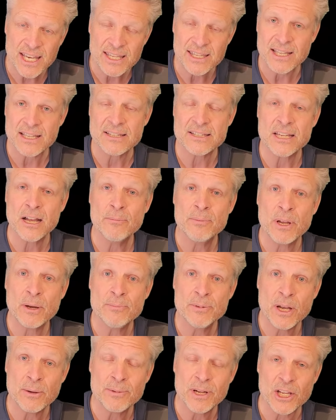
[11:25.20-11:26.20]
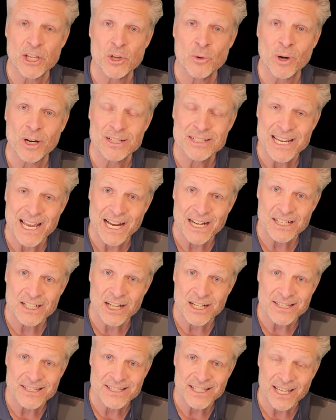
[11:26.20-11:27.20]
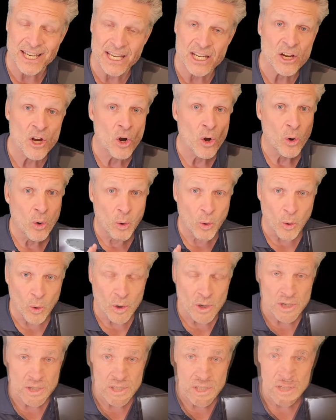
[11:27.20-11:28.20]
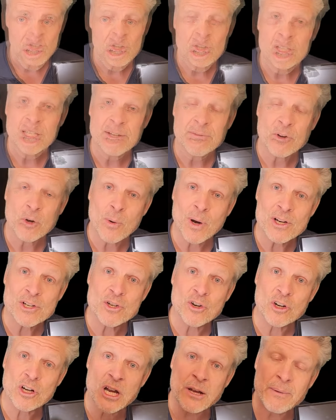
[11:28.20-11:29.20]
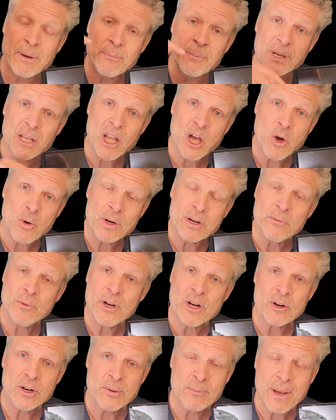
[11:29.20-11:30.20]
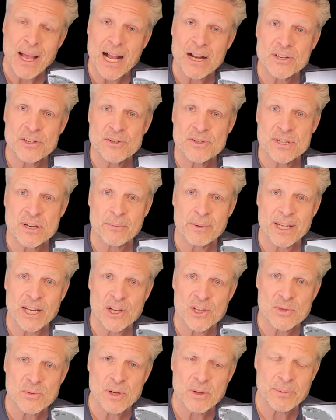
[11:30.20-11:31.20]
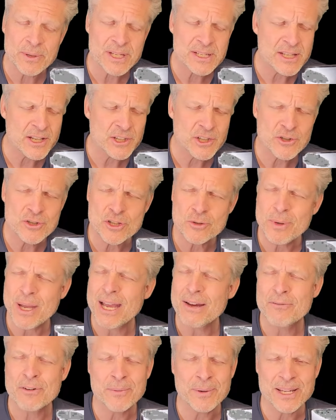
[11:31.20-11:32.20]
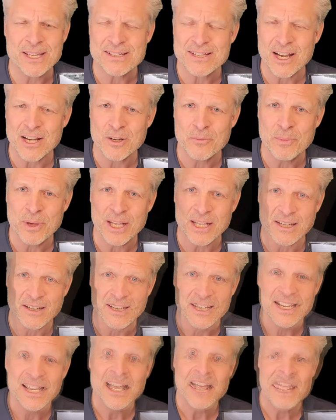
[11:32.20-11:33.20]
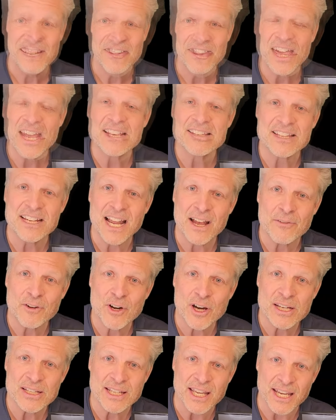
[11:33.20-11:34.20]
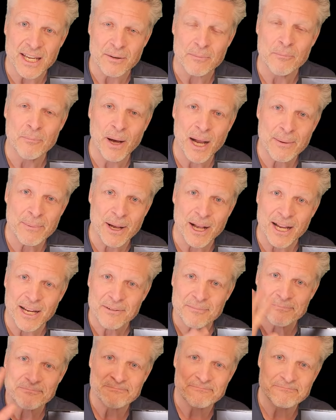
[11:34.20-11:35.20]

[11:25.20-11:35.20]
That's www.urtech.ca. Or you can leave a question or comment below, and if we don't get back to you, somebody else will because on YouTube everybody's got an opinion. Thanks and have a great day. Bye bye.